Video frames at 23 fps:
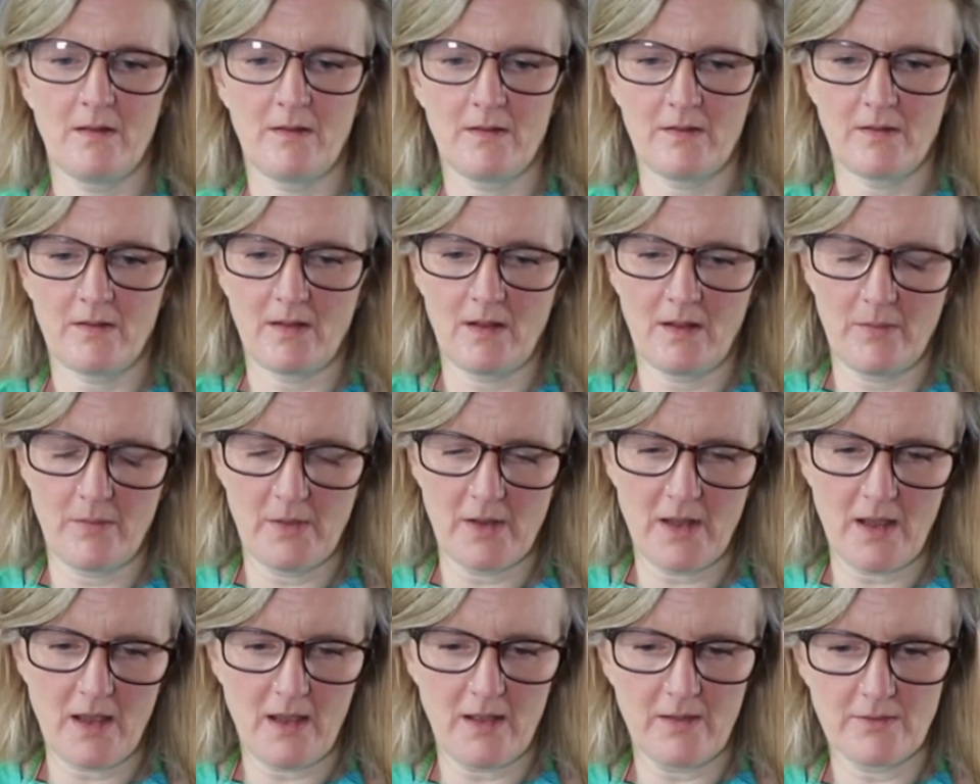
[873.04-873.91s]
So there we
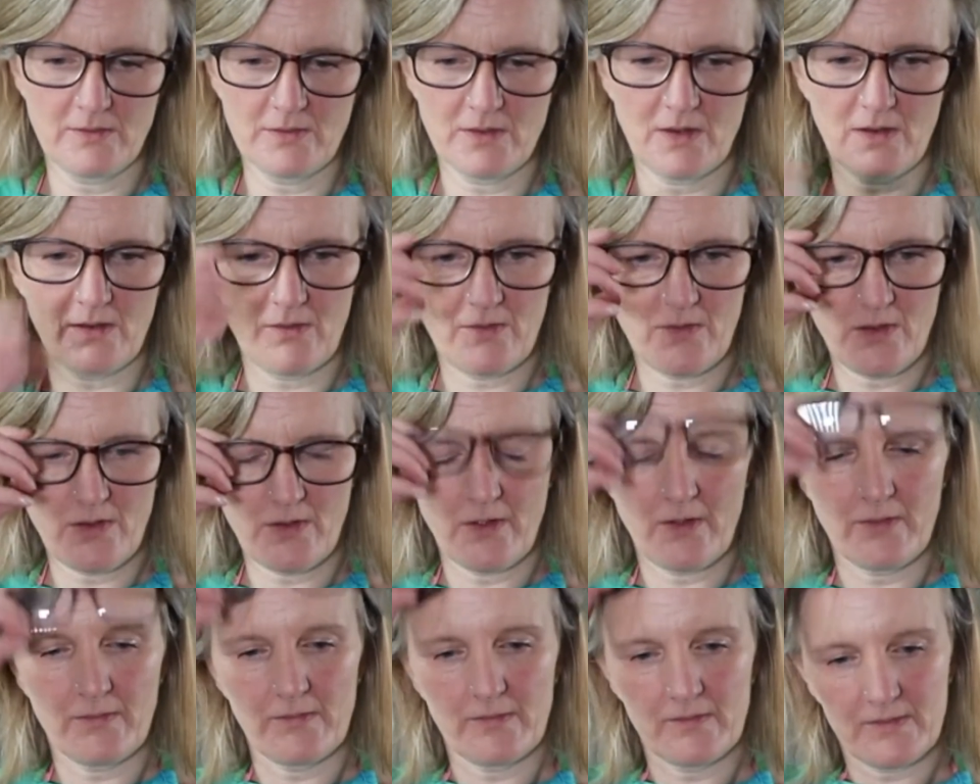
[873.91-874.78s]
go. So you've got,
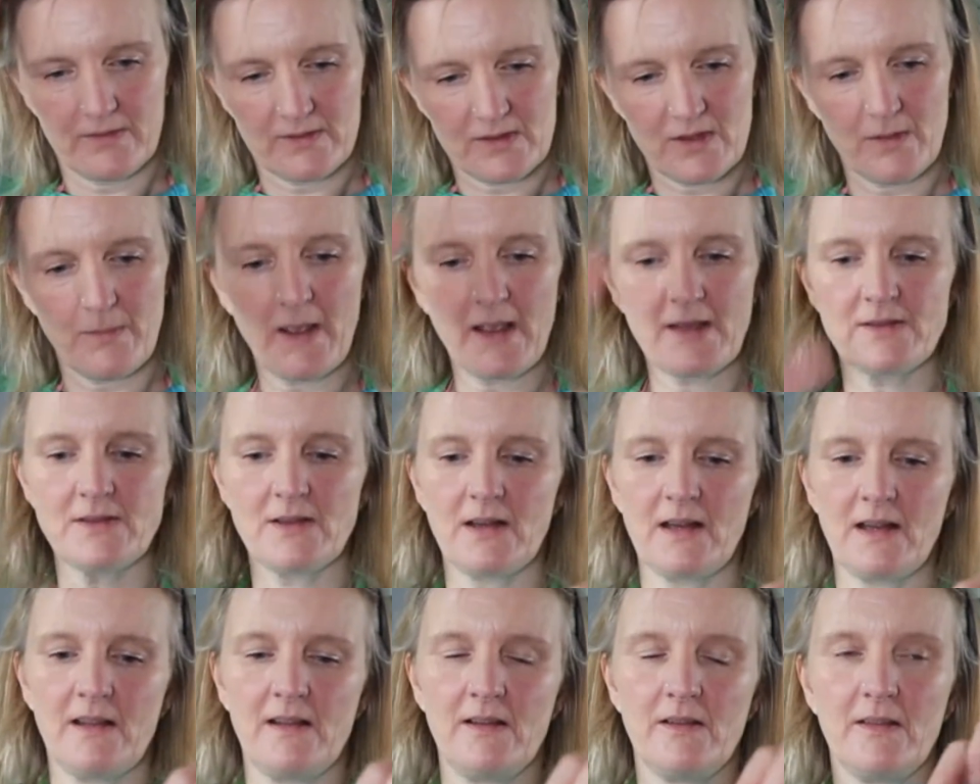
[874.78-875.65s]
so
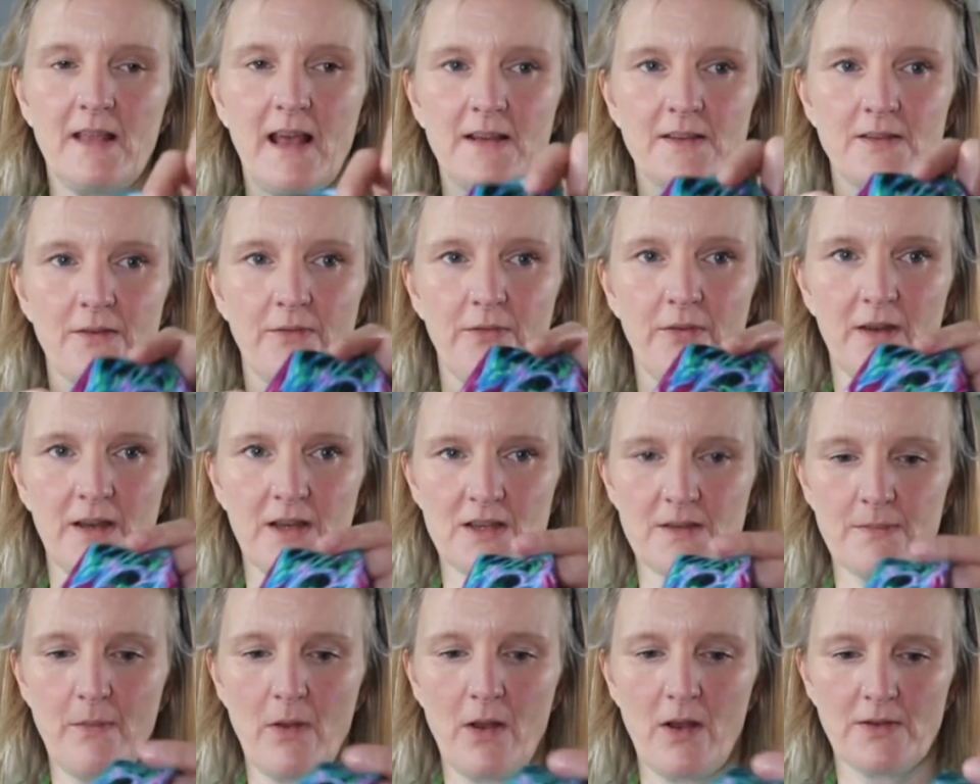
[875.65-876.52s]
basically that's a
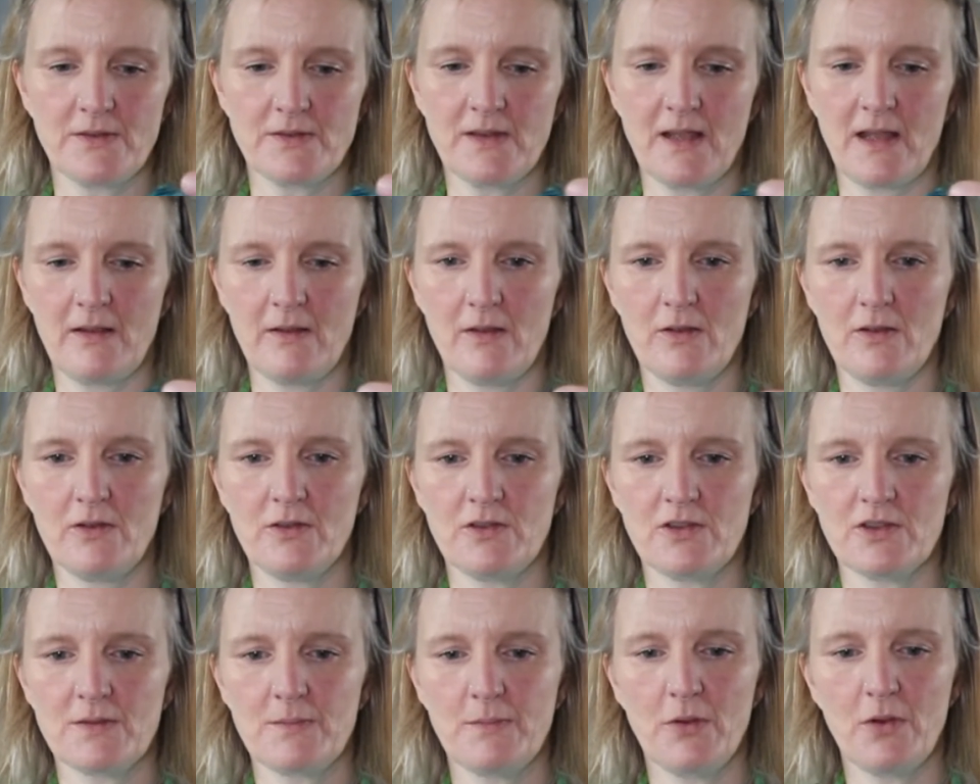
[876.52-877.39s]
finished mask now. You could
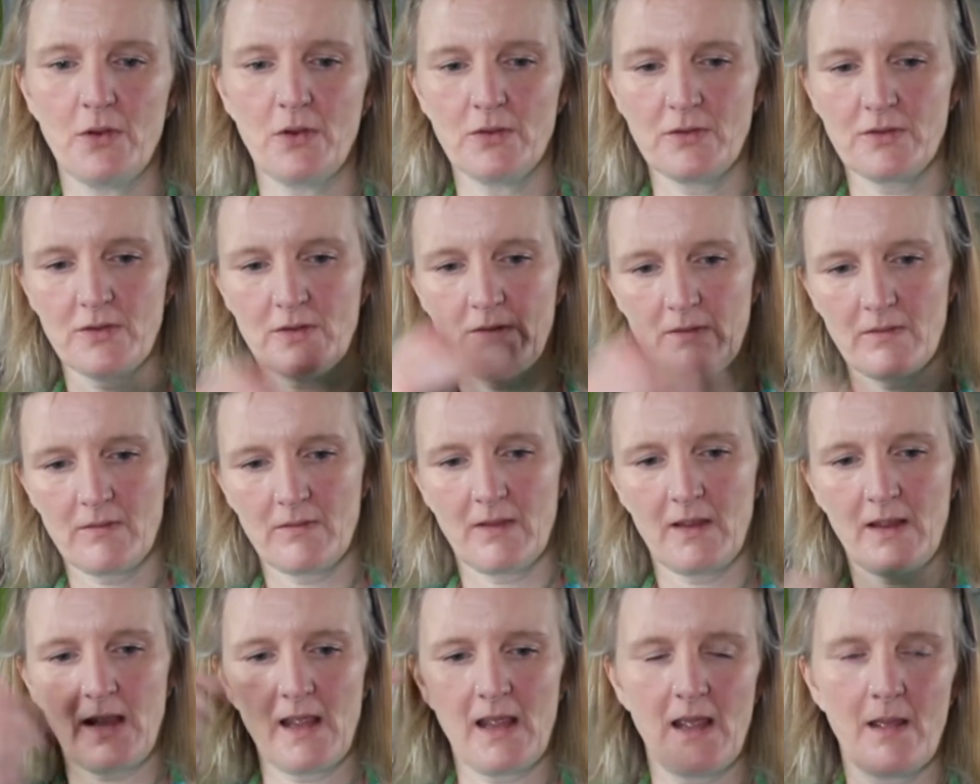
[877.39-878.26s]
just put
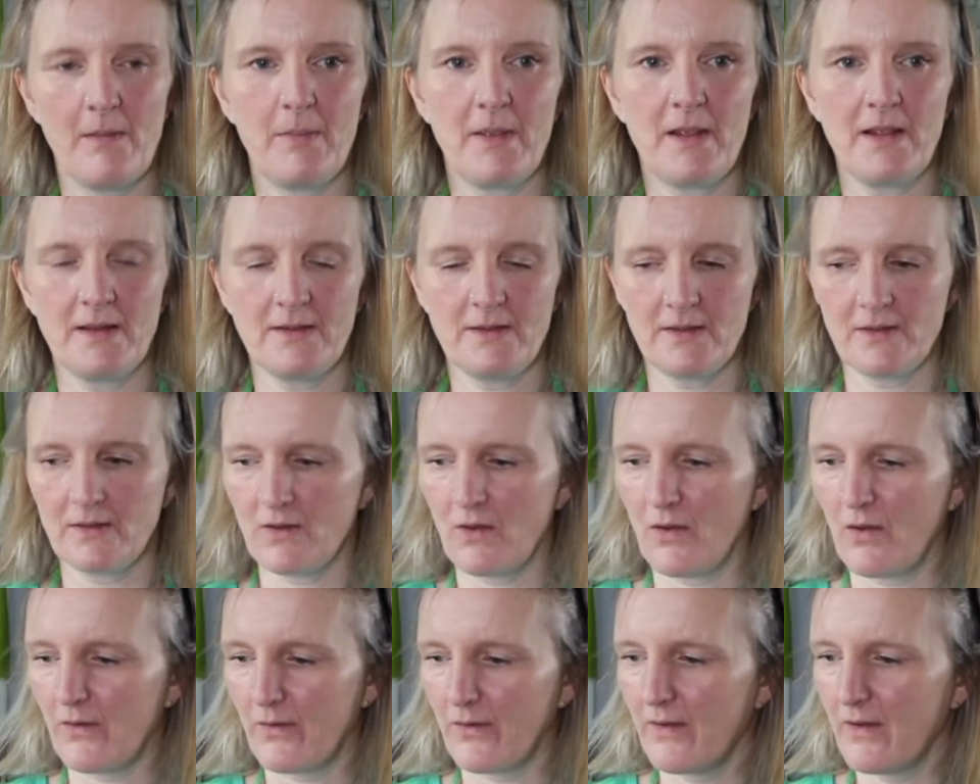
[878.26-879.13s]
the ear pieces
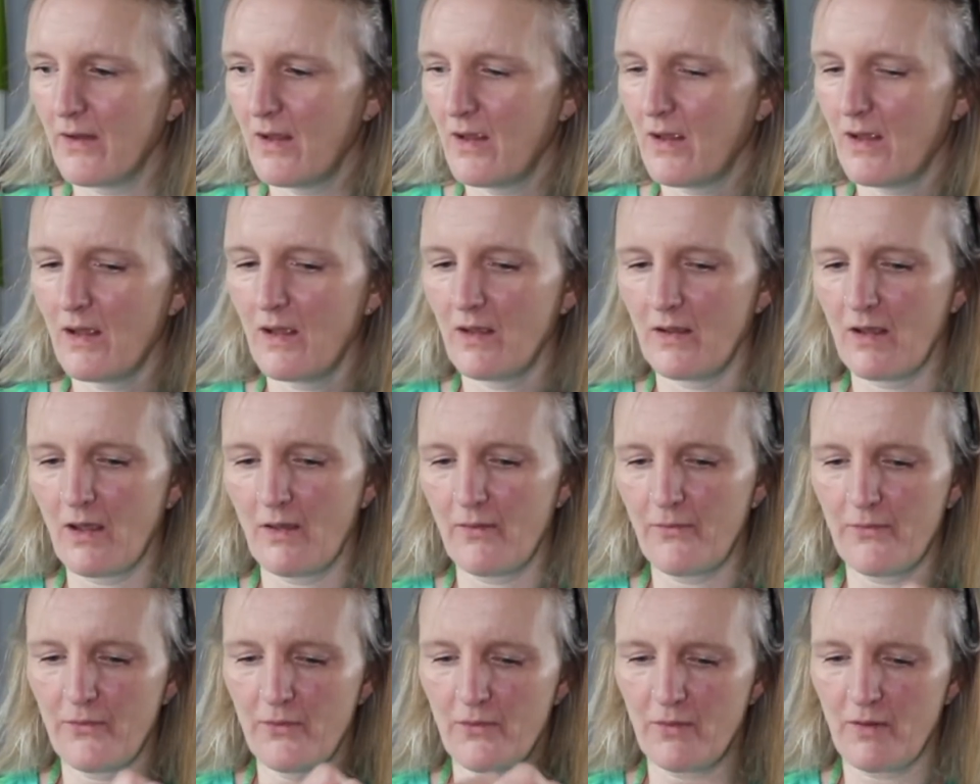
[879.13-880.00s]
on and go
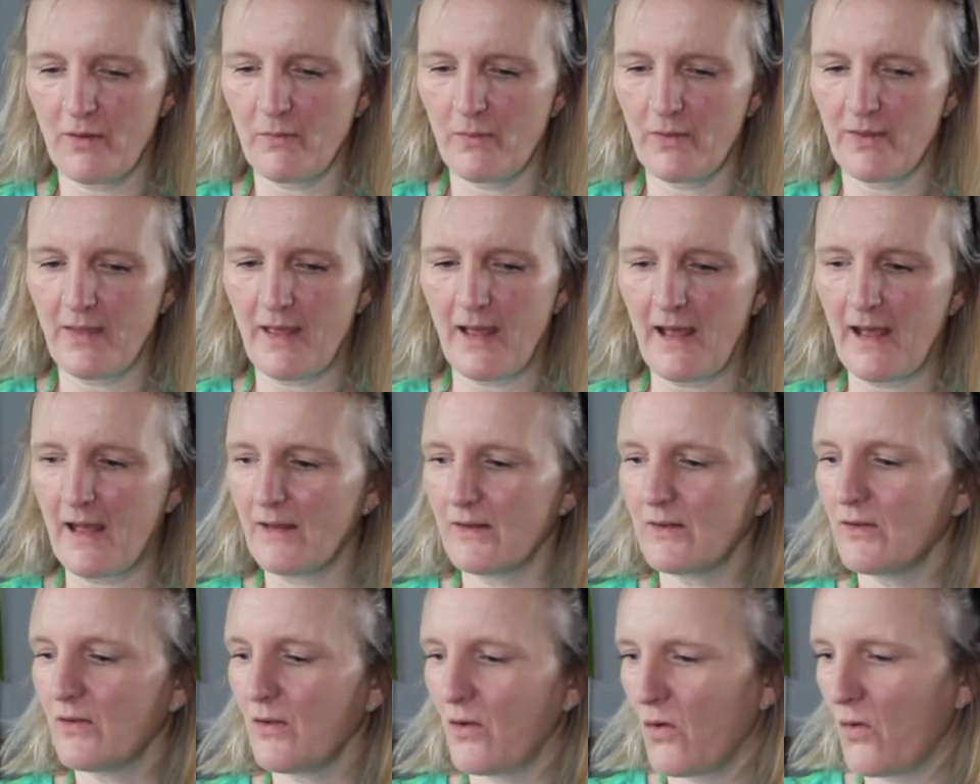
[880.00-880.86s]
for it with
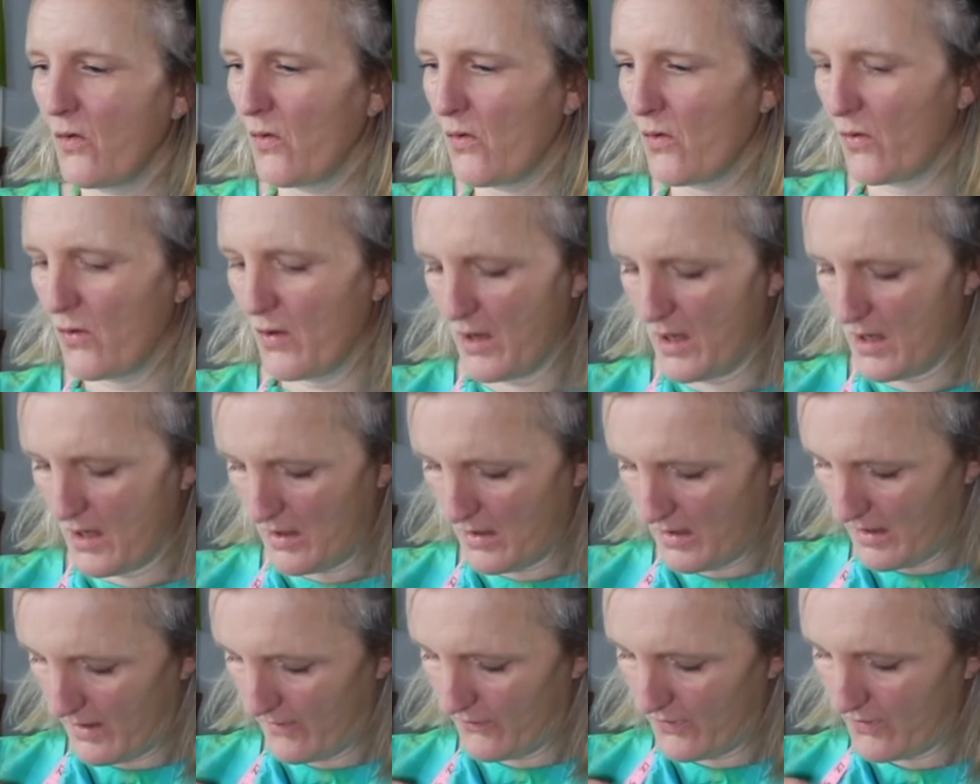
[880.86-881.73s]
that, or
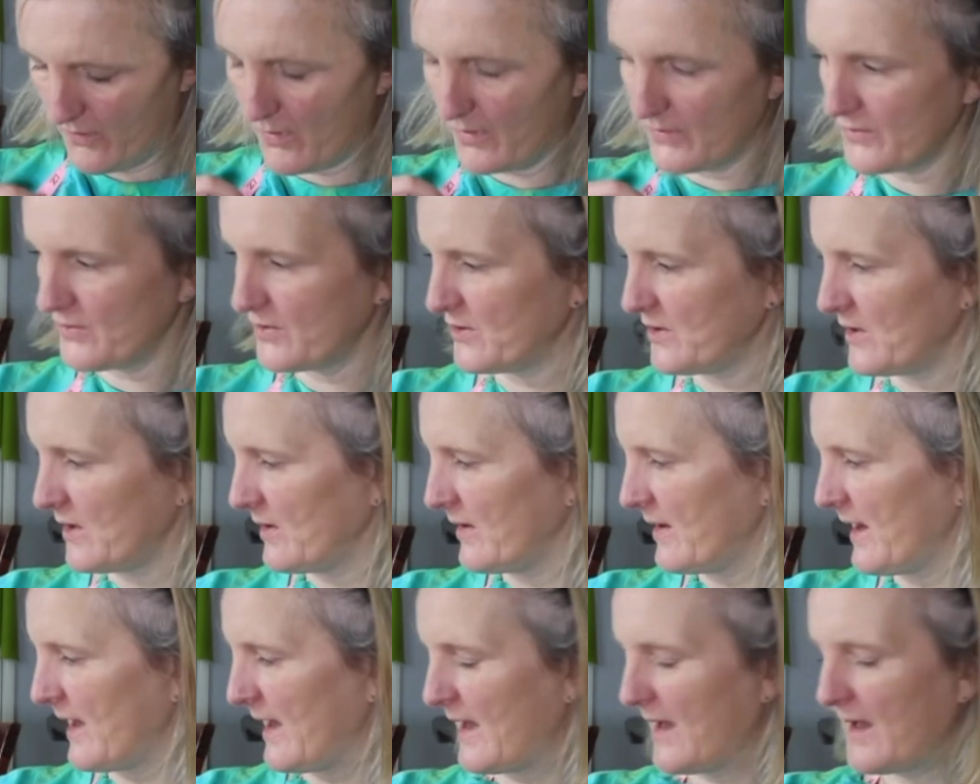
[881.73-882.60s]
if you want to do
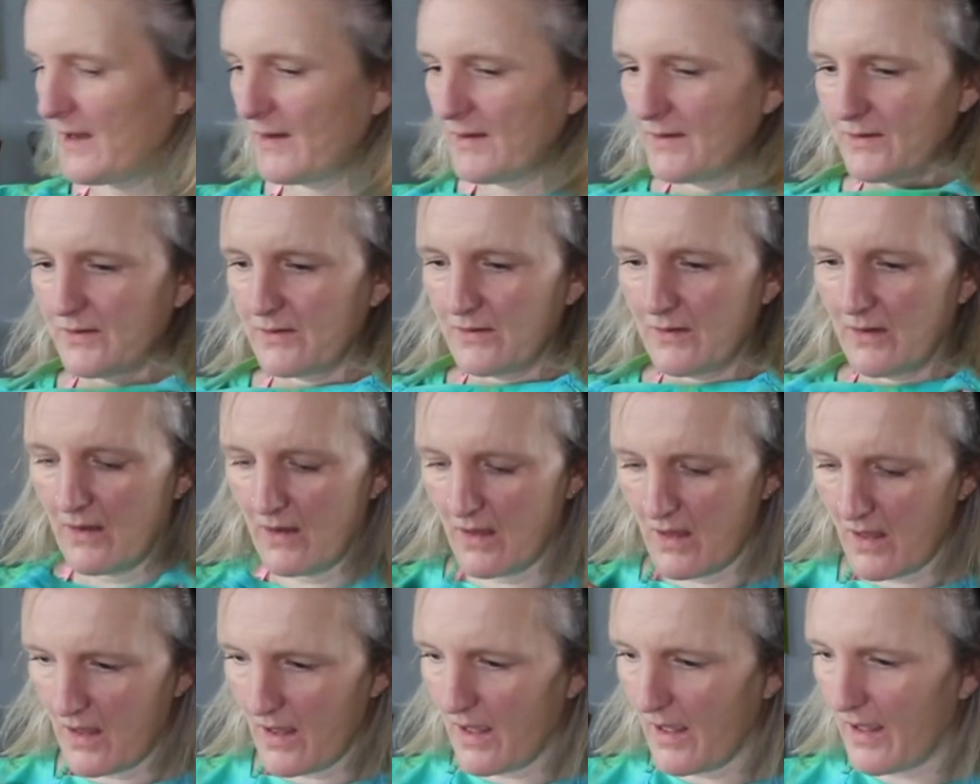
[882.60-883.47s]
this,
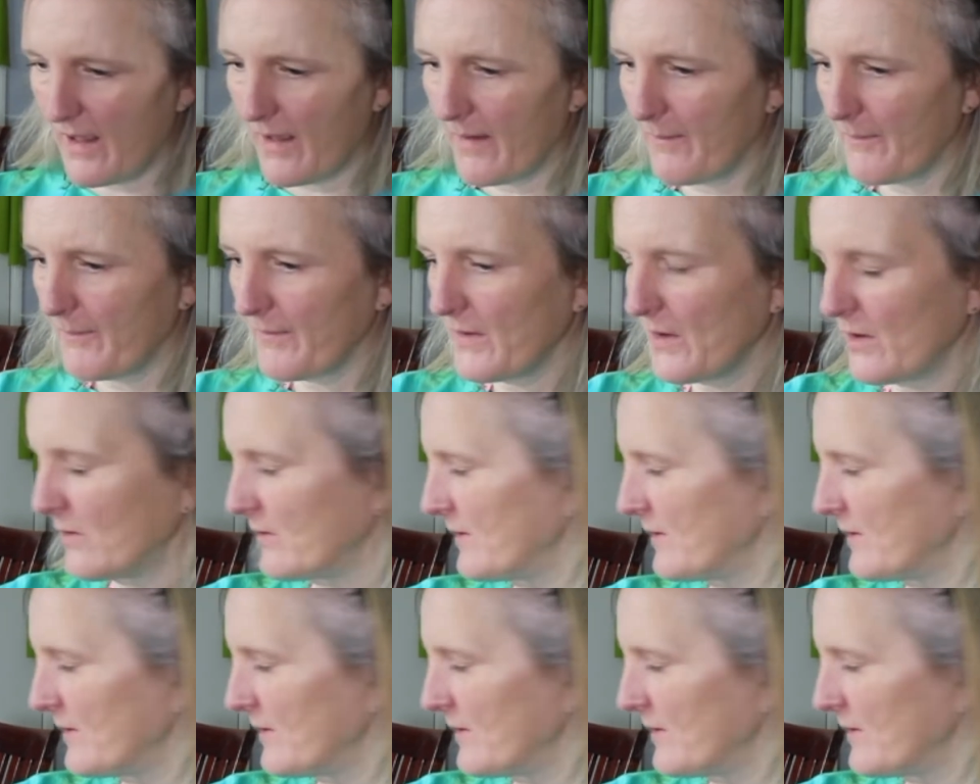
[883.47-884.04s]
you'll